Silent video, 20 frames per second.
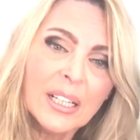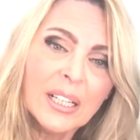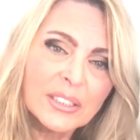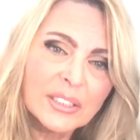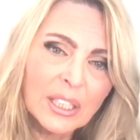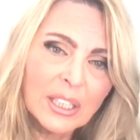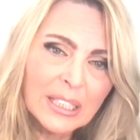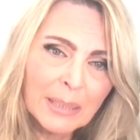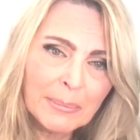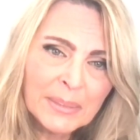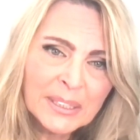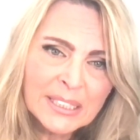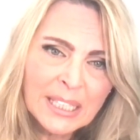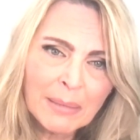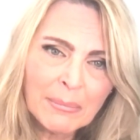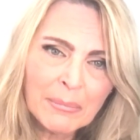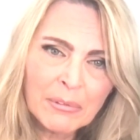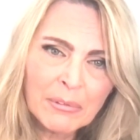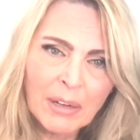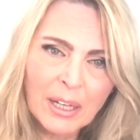So let me
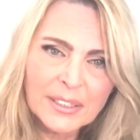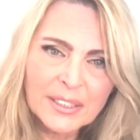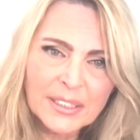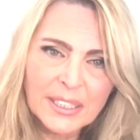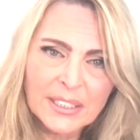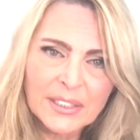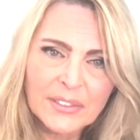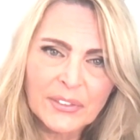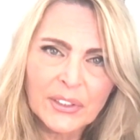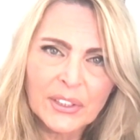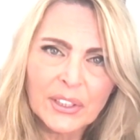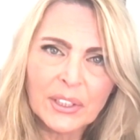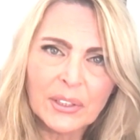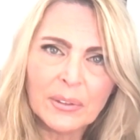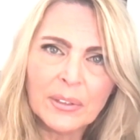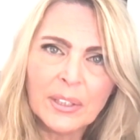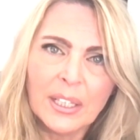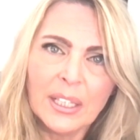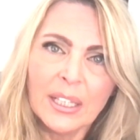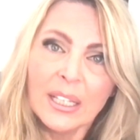summarize this for you.
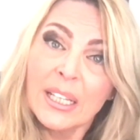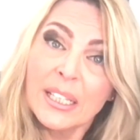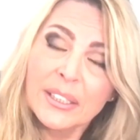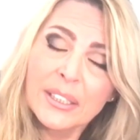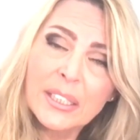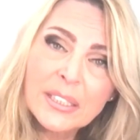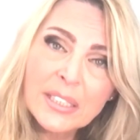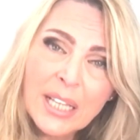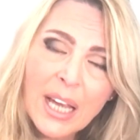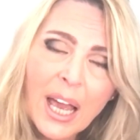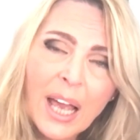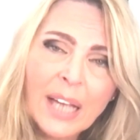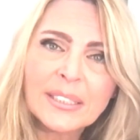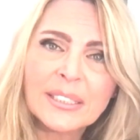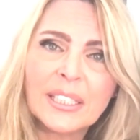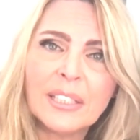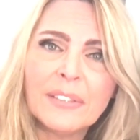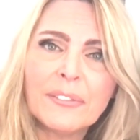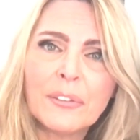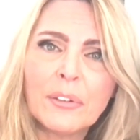The
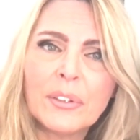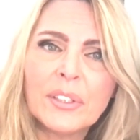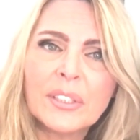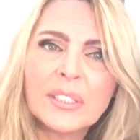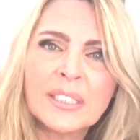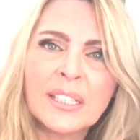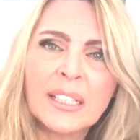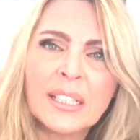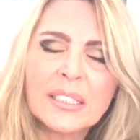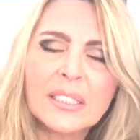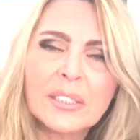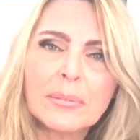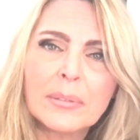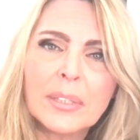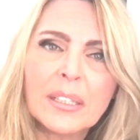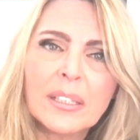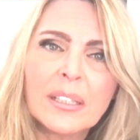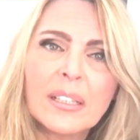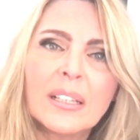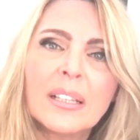task here for this next
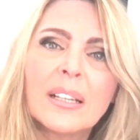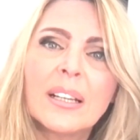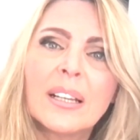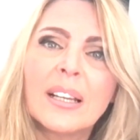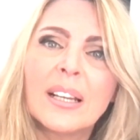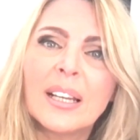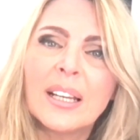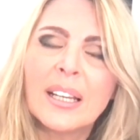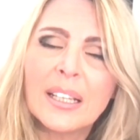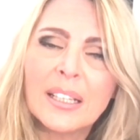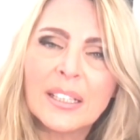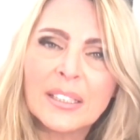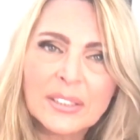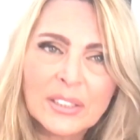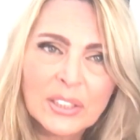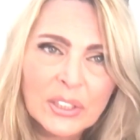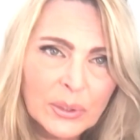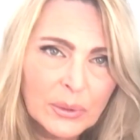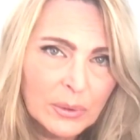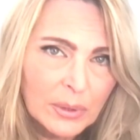week is
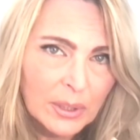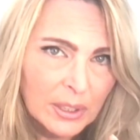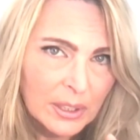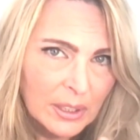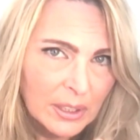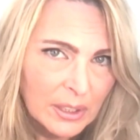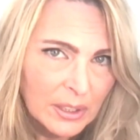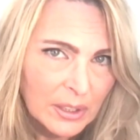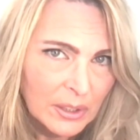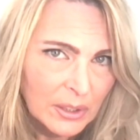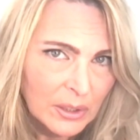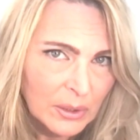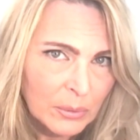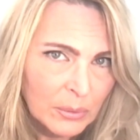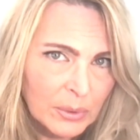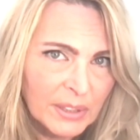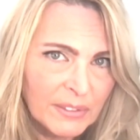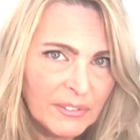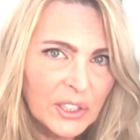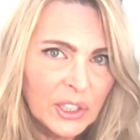to
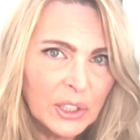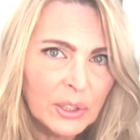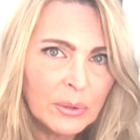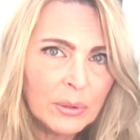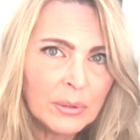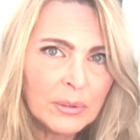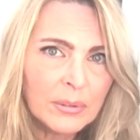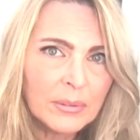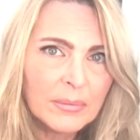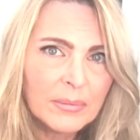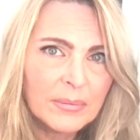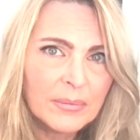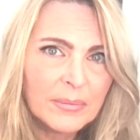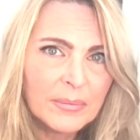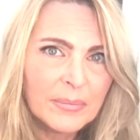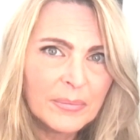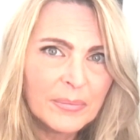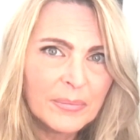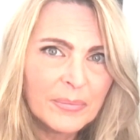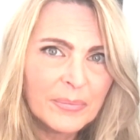review,
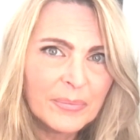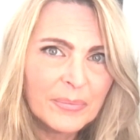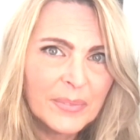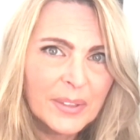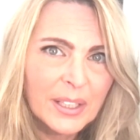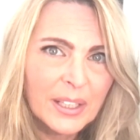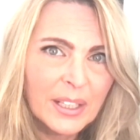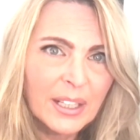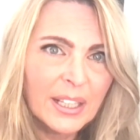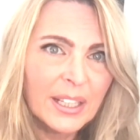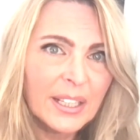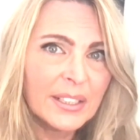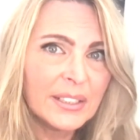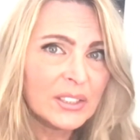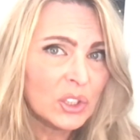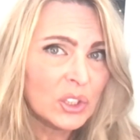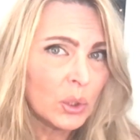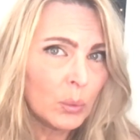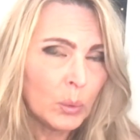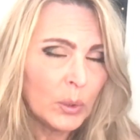
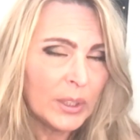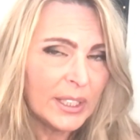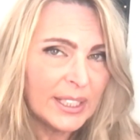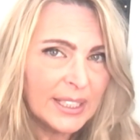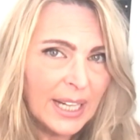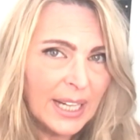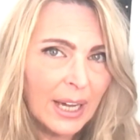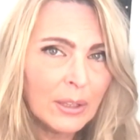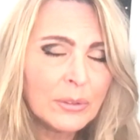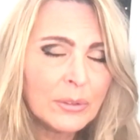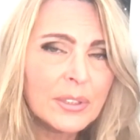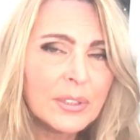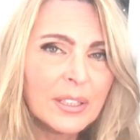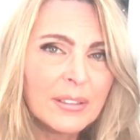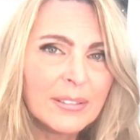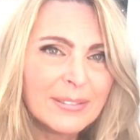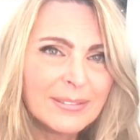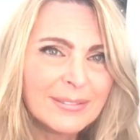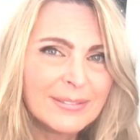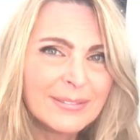is to weed out,
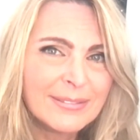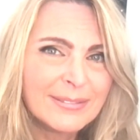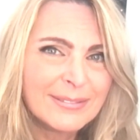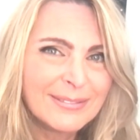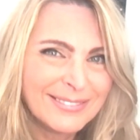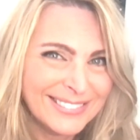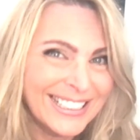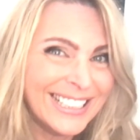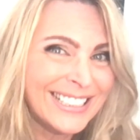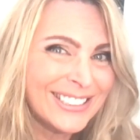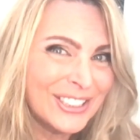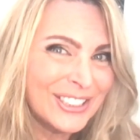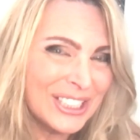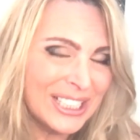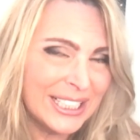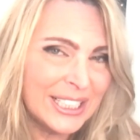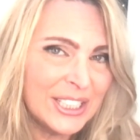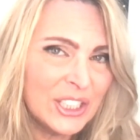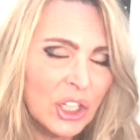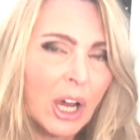
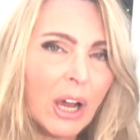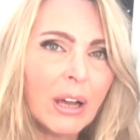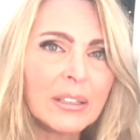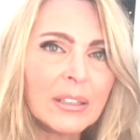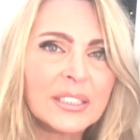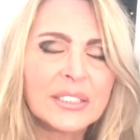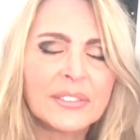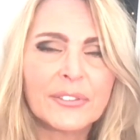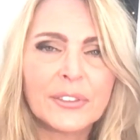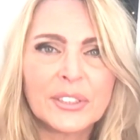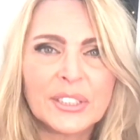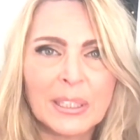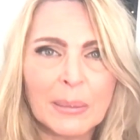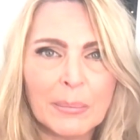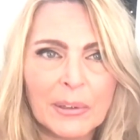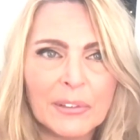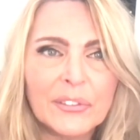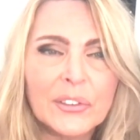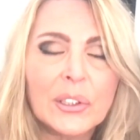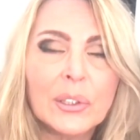detox for some
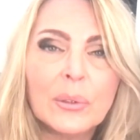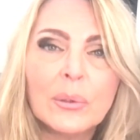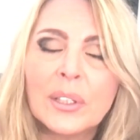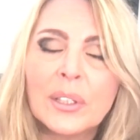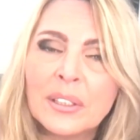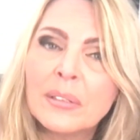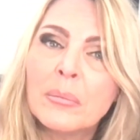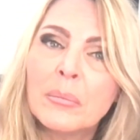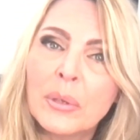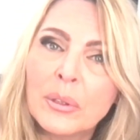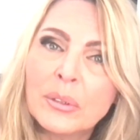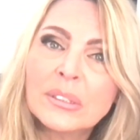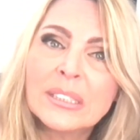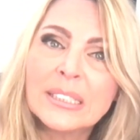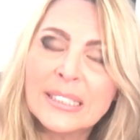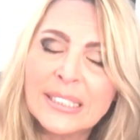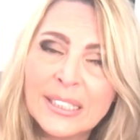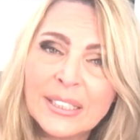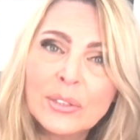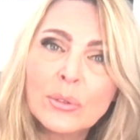of you in the most
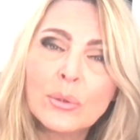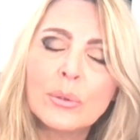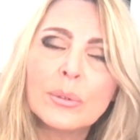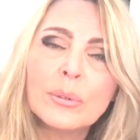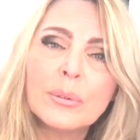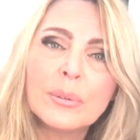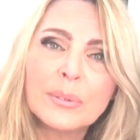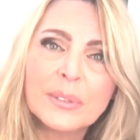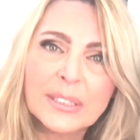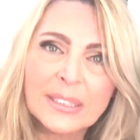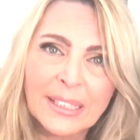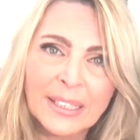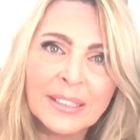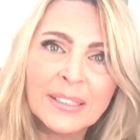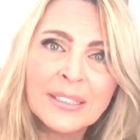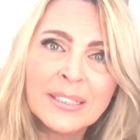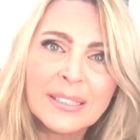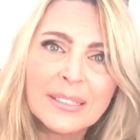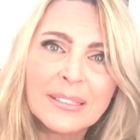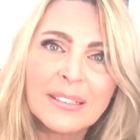literal
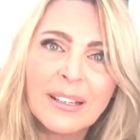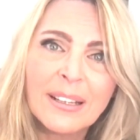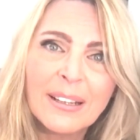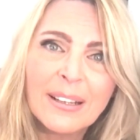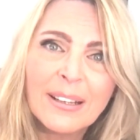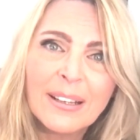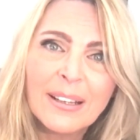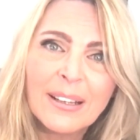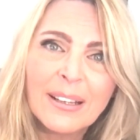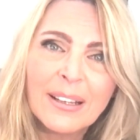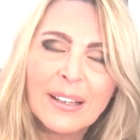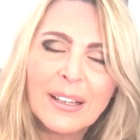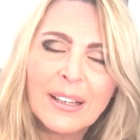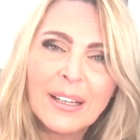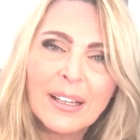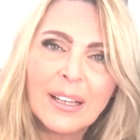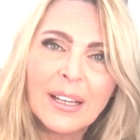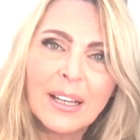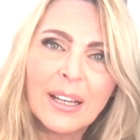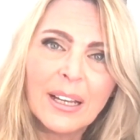sense,
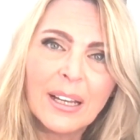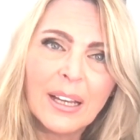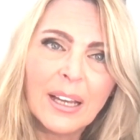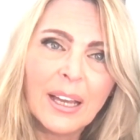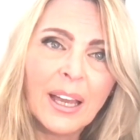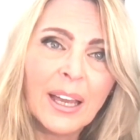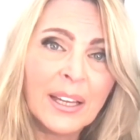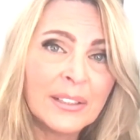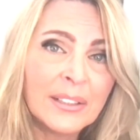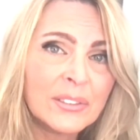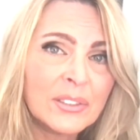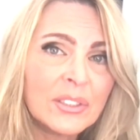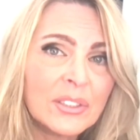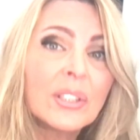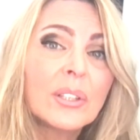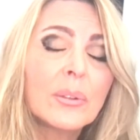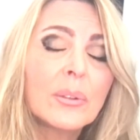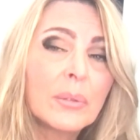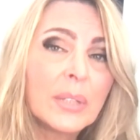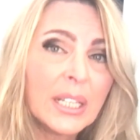and
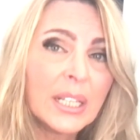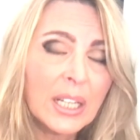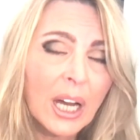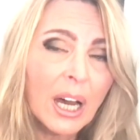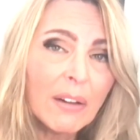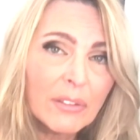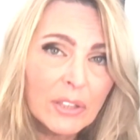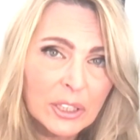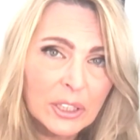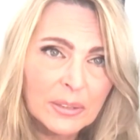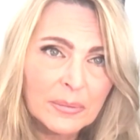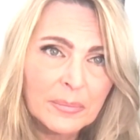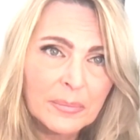recover.